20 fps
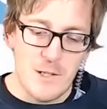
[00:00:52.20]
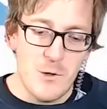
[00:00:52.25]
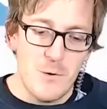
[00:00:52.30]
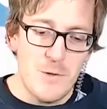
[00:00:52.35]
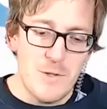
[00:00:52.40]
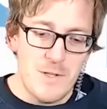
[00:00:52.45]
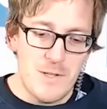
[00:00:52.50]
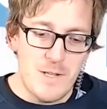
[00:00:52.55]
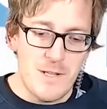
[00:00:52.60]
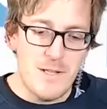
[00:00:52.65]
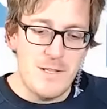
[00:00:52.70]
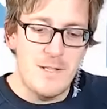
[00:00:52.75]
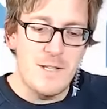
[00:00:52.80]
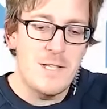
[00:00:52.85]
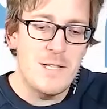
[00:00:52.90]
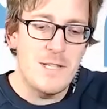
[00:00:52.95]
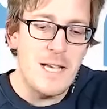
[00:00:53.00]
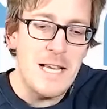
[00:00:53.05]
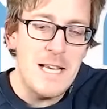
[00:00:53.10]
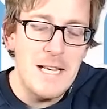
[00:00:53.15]
good
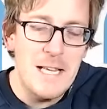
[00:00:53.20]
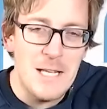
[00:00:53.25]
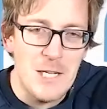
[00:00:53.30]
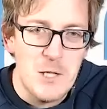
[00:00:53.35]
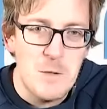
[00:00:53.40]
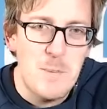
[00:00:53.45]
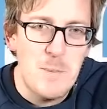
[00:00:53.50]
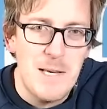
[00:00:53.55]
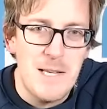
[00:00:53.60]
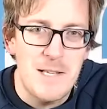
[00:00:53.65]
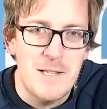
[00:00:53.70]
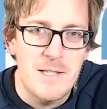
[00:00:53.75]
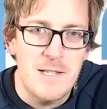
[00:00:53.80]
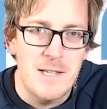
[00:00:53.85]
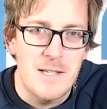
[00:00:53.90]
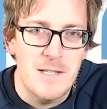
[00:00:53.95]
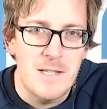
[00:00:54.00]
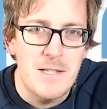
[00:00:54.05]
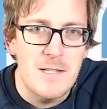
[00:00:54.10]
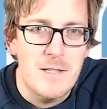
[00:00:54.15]
design
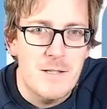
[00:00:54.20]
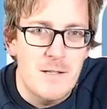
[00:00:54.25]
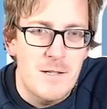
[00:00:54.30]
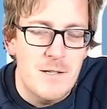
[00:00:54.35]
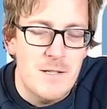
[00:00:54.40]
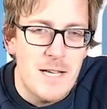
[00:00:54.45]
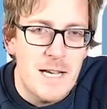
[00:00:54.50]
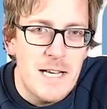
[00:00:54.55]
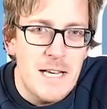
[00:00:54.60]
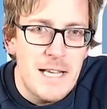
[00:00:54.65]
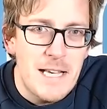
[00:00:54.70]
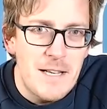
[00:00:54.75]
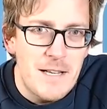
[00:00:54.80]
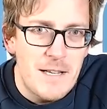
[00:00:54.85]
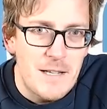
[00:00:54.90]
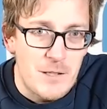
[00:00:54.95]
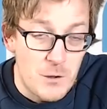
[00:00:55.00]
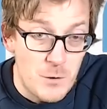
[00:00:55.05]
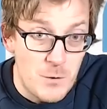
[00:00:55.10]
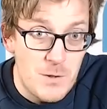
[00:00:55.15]
experiences. Is designing in
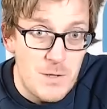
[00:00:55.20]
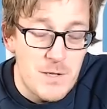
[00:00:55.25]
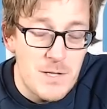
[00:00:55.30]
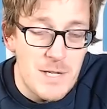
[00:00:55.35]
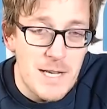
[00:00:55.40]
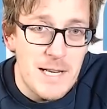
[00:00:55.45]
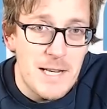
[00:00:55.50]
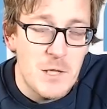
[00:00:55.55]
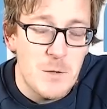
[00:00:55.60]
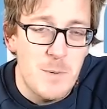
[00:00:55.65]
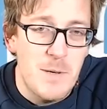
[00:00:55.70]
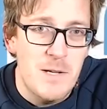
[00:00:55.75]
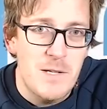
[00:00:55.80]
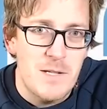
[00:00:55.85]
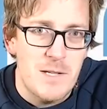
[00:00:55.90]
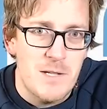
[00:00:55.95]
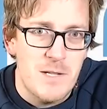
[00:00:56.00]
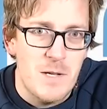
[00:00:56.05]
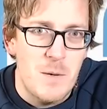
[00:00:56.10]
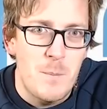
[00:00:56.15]
a good design experience
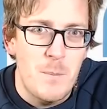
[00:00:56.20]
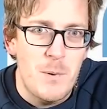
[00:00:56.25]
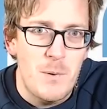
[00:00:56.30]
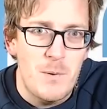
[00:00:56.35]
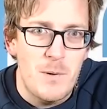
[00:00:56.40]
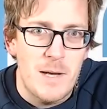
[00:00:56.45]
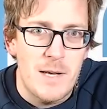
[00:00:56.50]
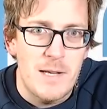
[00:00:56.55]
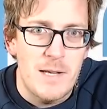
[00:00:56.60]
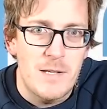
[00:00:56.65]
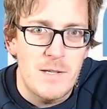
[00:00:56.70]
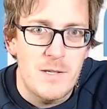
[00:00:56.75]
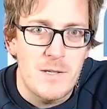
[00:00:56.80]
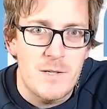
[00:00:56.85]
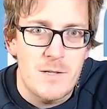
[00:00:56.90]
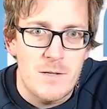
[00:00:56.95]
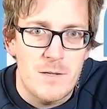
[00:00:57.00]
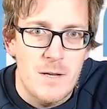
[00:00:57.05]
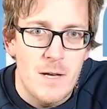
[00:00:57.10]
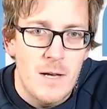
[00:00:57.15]
as simple
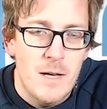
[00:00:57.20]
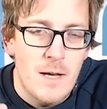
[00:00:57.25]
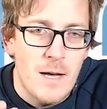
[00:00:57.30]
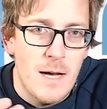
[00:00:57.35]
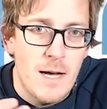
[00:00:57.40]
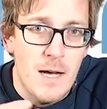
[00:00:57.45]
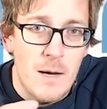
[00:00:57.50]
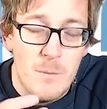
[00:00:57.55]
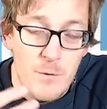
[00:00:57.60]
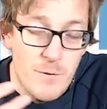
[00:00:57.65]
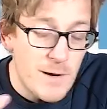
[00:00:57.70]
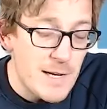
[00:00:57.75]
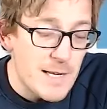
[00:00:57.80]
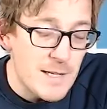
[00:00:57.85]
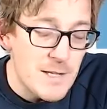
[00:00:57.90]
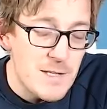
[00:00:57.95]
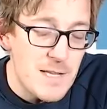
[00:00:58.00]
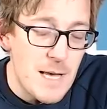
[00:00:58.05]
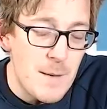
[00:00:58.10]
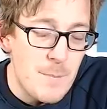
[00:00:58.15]
as providing
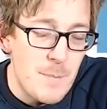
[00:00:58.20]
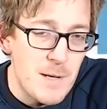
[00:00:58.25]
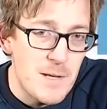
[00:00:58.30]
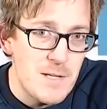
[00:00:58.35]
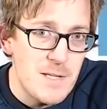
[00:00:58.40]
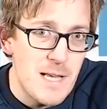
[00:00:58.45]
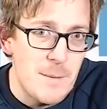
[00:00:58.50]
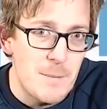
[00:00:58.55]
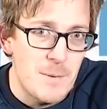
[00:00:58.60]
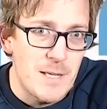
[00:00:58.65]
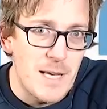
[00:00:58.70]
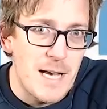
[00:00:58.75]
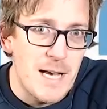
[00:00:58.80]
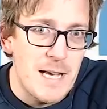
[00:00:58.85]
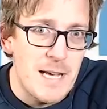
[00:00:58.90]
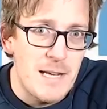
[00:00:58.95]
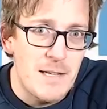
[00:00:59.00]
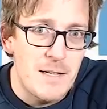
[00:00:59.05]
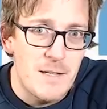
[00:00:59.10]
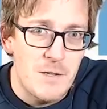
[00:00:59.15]
a step-by-step
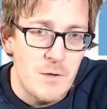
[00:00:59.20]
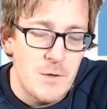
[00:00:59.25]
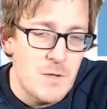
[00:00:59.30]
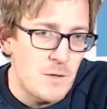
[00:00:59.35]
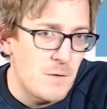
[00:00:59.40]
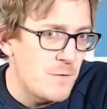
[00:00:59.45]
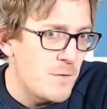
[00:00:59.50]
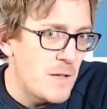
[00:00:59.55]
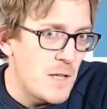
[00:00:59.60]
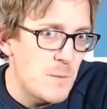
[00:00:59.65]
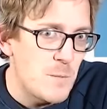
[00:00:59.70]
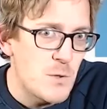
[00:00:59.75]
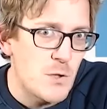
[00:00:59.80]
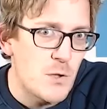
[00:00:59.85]
guide and using Phillips